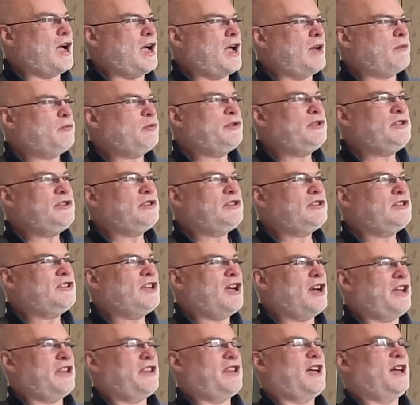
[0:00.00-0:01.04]
I wouldn't
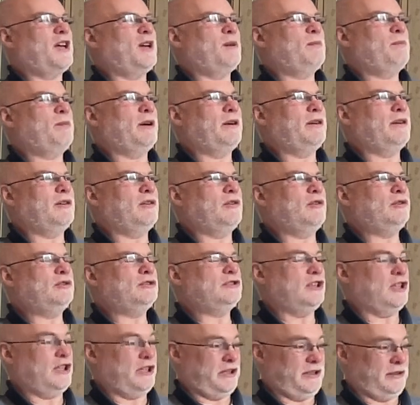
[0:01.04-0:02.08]
deny that about
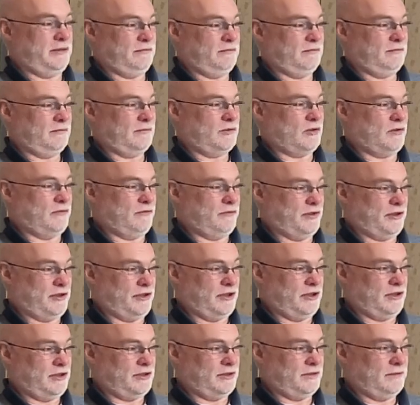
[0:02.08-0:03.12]
online
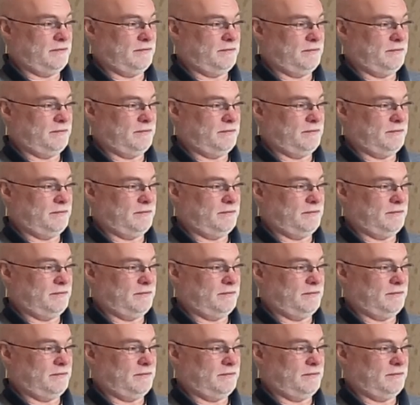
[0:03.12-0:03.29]
conversation.